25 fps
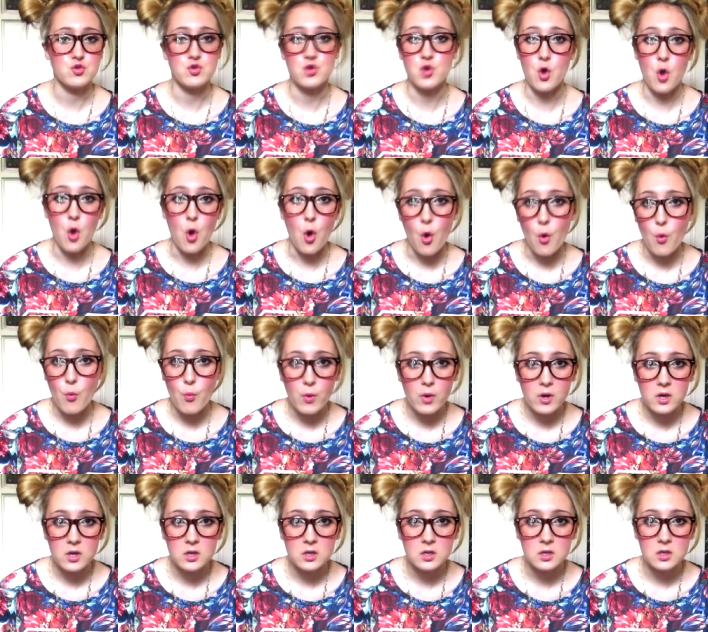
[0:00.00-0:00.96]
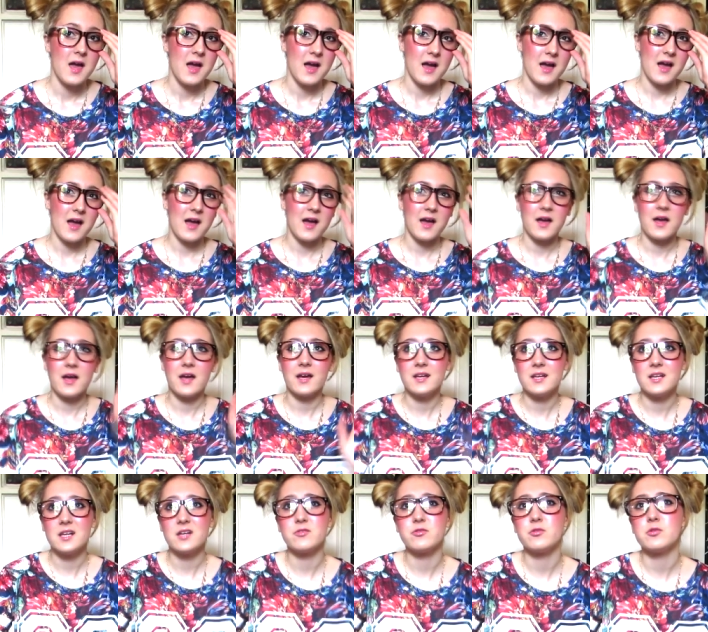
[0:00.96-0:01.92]
no.
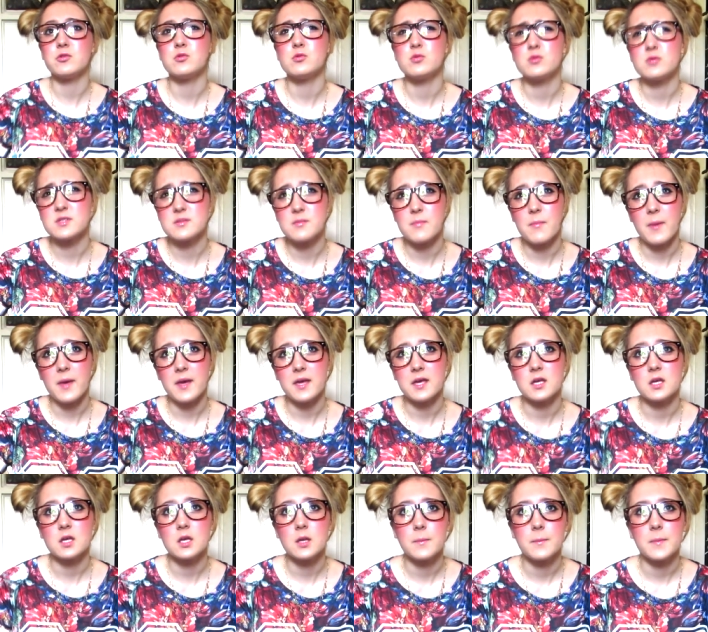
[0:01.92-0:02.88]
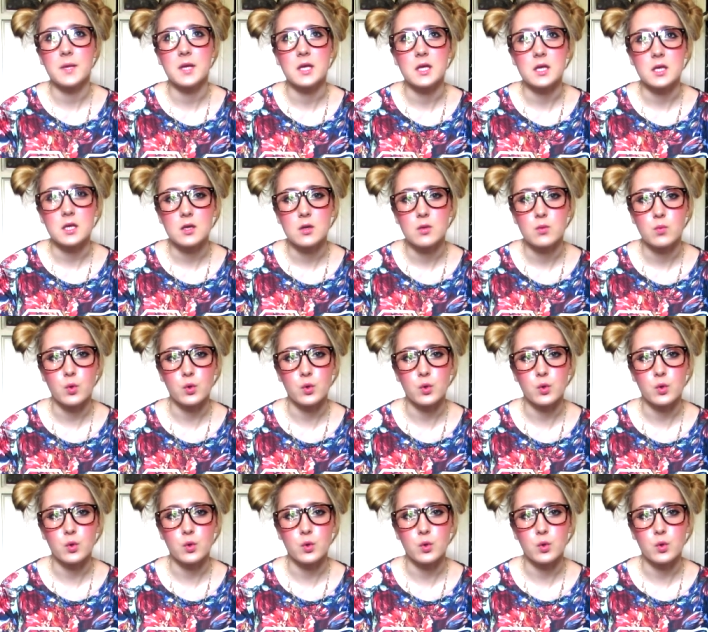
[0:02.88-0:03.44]
A levels make me